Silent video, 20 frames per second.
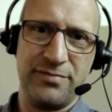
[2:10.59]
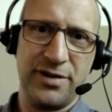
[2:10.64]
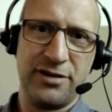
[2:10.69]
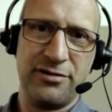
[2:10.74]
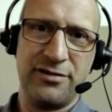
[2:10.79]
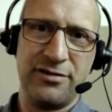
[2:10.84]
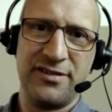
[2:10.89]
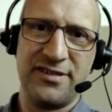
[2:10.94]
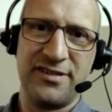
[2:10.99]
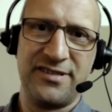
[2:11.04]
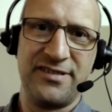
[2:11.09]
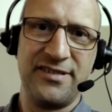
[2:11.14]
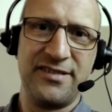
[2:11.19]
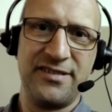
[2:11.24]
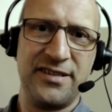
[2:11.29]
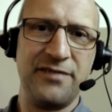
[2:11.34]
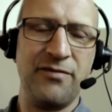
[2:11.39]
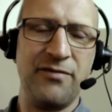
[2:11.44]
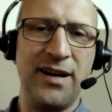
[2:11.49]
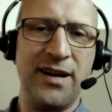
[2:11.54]
because this
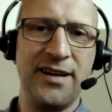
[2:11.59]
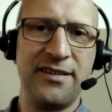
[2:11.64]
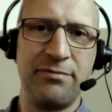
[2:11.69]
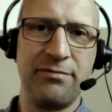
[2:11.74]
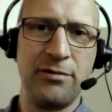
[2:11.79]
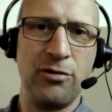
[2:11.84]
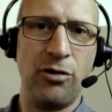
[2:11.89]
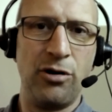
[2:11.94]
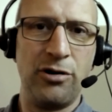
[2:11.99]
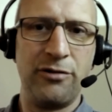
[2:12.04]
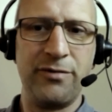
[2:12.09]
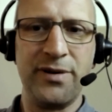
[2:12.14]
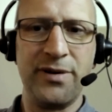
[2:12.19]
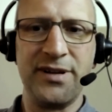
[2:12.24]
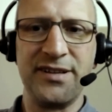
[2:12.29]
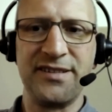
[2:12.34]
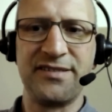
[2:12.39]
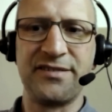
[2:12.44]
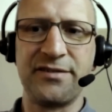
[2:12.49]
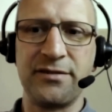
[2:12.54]
device will
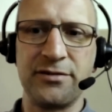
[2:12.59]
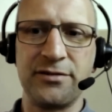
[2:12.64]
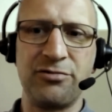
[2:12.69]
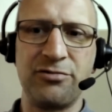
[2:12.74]
always